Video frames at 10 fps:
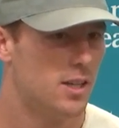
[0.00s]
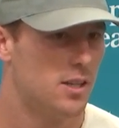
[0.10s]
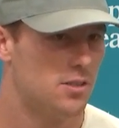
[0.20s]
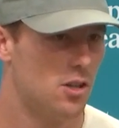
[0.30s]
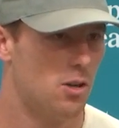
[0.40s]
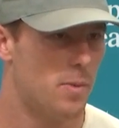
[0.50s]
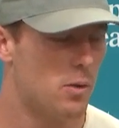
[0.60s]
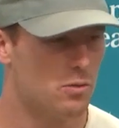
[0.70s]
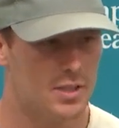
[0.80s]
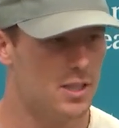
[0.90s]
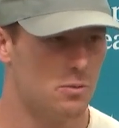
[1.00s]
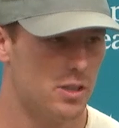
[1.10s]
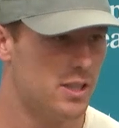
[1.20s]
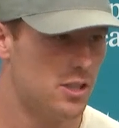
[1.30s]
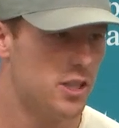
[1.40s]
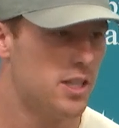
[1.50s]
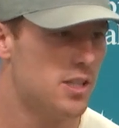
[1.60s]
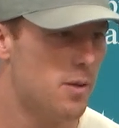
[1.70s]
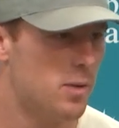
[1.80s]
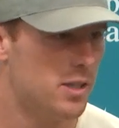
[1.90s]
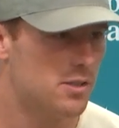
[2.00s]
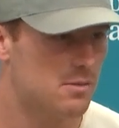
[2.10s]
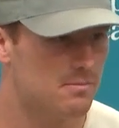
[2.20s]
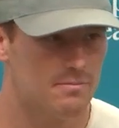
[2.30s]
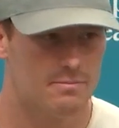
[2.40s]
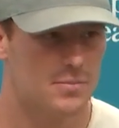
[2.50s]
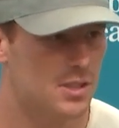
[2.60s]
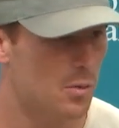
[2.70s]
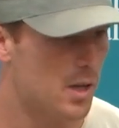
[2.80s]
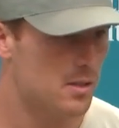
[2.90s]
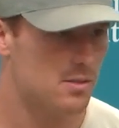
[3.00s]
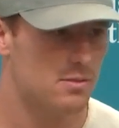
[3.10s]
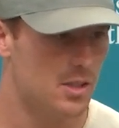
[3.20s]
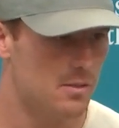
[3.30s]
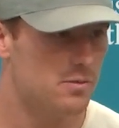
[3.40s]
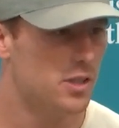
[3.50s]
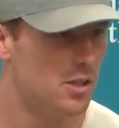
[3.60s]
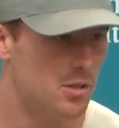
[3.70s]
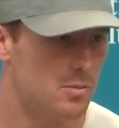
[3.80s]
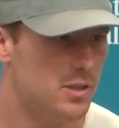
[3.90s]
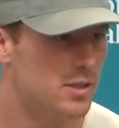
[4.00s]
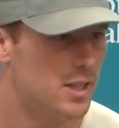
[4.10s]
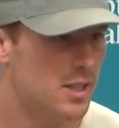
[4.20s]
So my routine really didn't change that much. Still watched, you know, film and